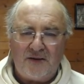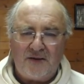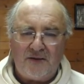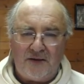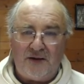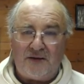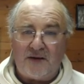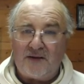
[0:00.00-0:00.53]

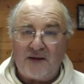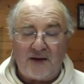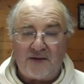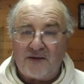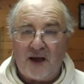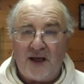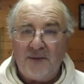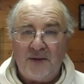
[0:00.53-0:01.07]
Jesus says
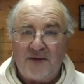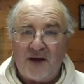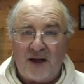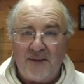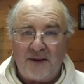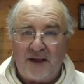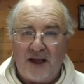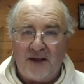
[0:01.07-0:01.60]
time and
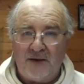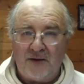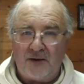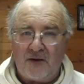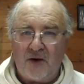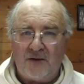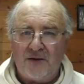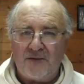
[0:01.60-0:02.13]
time again that
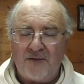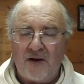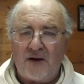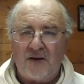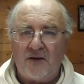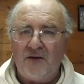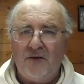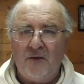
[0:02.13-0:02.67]
God the
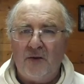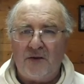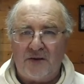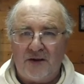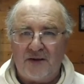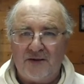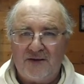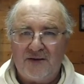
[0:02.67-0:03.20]
Father adores
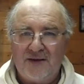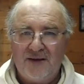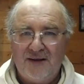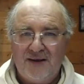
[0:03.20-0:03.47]
us.